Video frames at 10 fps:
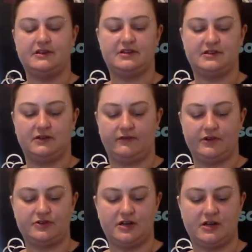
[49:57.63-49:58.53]
start to get
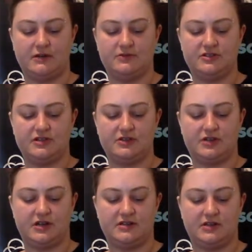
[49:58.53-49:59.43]
frustrated, I'm just like
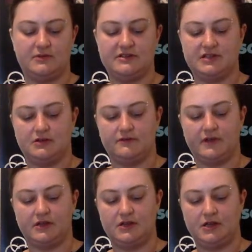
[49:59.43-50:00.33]
trying to tell myself, like,